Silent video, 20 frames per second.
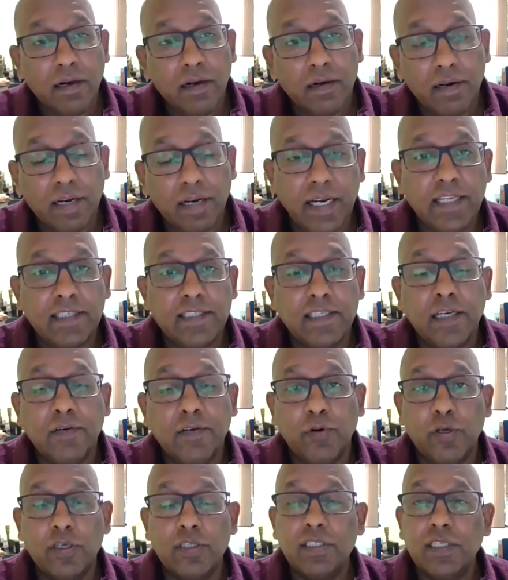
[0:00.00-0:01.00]
Renaissance
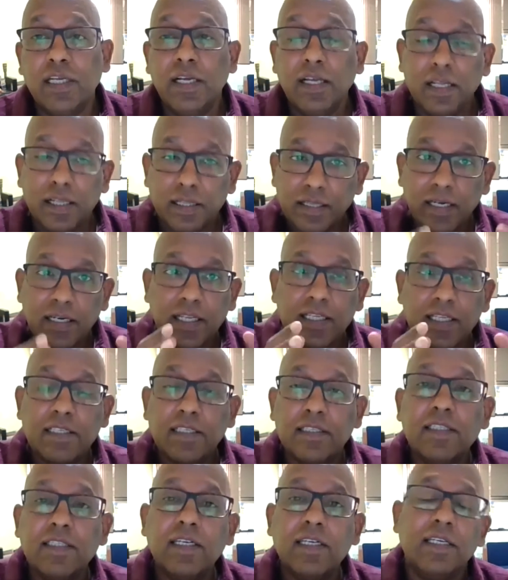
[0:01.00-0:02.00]
was that this
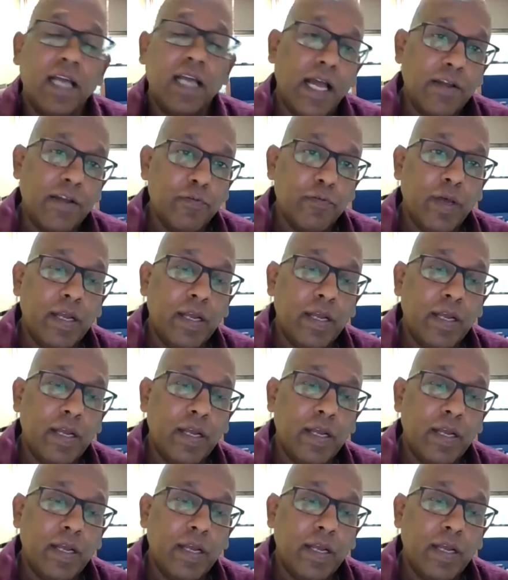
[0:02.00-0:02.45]
is the time